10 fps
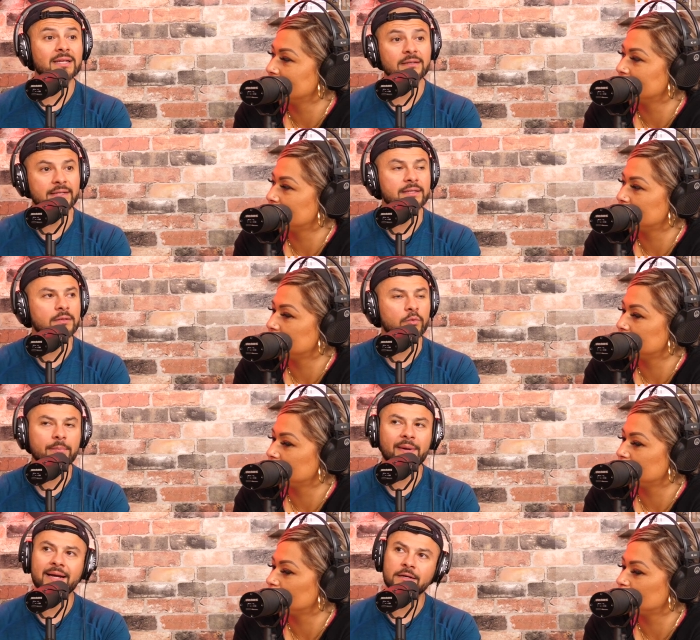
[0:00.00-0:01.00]
Speaker 1: got deleted. We're
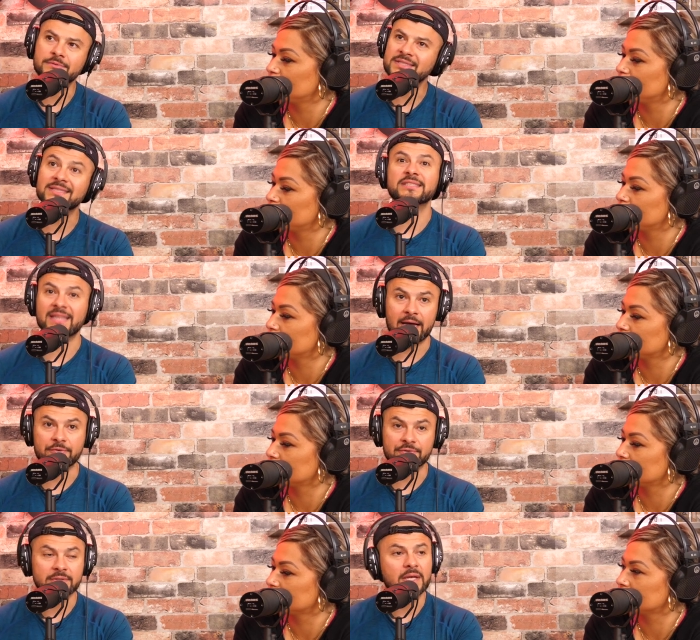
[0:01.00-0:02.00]
back up to
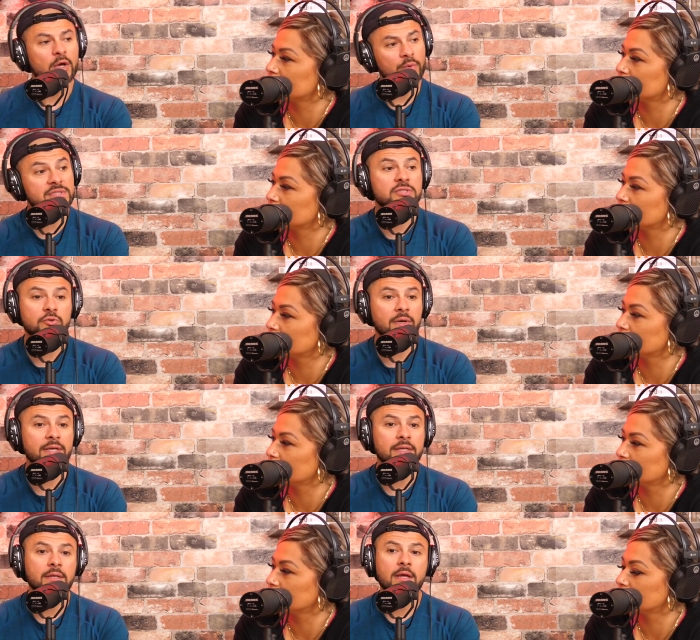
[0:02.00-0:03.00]
6,000, which is
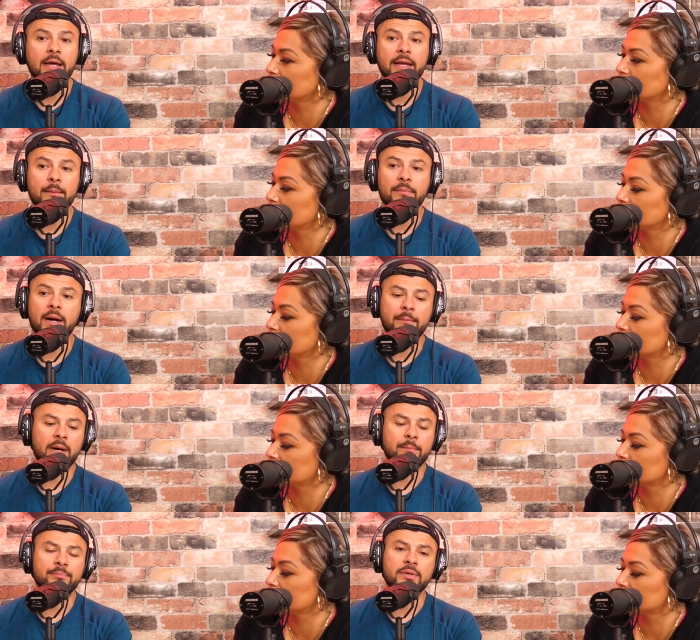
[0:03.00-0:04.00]
great and I'm I'm,
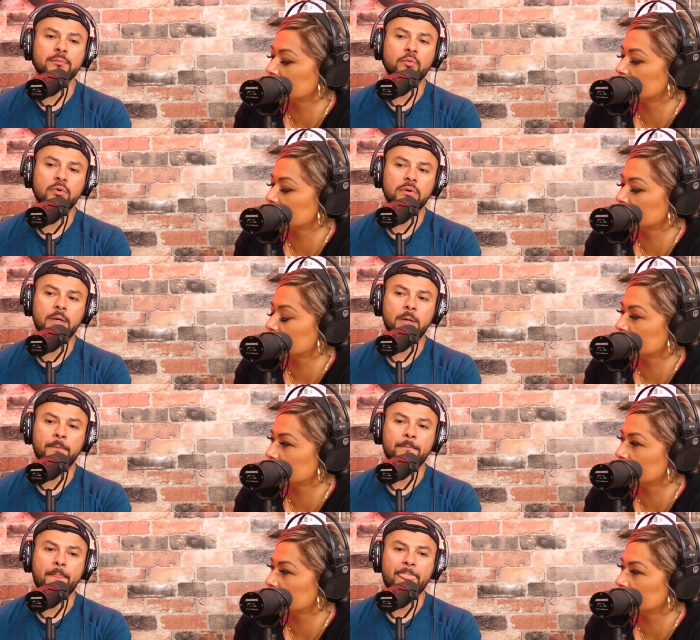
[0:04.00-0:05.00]
I'm putting more
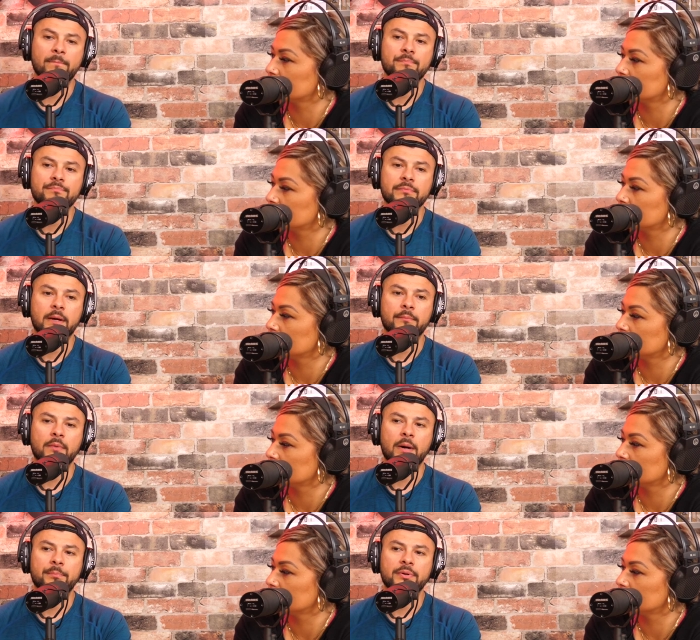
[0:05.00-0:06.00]
um, I'm I'm